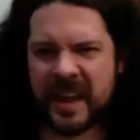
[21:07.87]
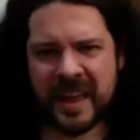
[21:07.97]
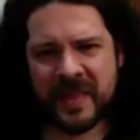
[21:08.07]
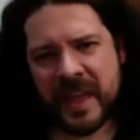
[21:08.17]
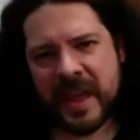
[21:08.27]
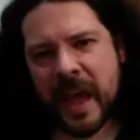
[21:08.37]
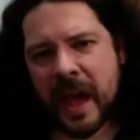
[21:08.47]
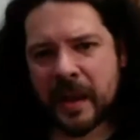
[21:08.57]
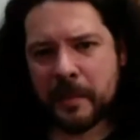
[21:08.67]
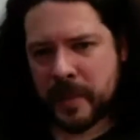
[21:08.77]
and they
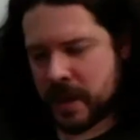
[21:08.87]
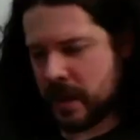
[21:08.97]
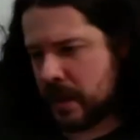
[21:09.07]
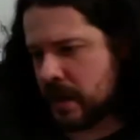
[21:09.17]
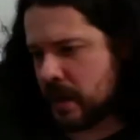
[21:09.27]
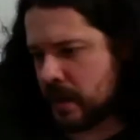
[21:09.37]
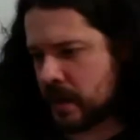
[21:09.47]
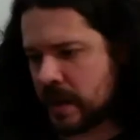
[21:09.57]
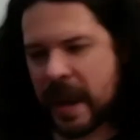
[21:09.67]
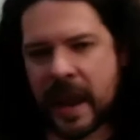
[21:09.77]
had a big
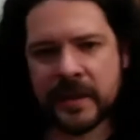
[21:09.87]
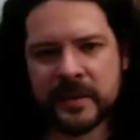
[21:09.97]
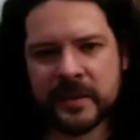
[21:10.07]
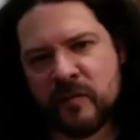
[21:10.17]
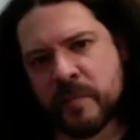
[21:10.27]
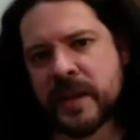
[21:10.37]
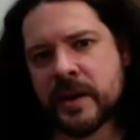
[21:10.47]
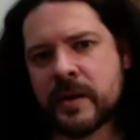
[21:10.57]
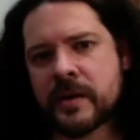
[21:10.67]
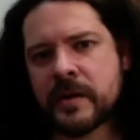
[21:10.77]
case of
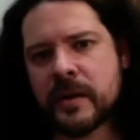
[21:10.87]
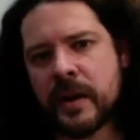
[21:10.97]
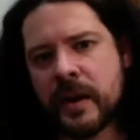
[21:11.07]
beer,